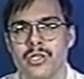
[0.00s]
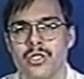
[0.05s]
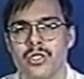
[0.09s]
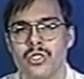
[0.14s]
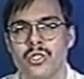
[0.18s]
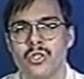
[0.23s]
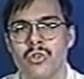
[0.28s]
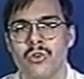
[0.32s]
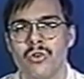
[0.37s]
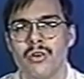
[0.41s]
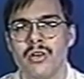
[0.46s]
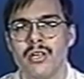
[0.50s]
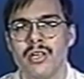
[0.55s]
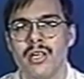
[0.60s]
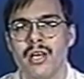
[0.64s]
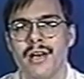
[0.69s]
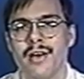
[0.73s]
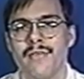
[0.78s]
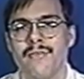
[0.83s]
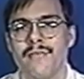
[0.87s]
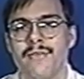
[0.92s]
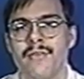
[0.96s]
Sure
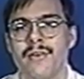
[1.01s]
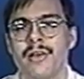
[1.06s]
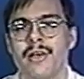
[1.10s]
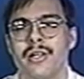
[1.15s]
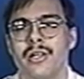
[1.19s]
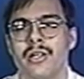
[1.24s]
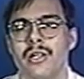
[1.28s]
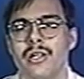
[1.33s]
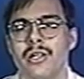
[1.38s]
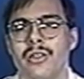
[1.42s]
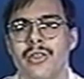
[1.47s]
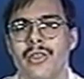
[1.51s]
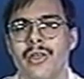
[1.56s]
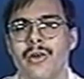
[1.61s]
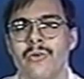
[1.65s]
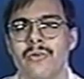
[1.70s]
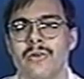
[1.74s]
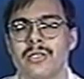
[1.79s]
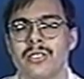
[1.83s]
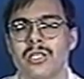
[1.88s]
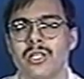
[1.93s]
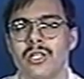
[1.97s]
enough,
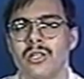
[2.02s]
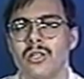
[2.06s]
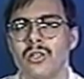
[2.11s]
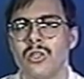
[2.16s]
there was a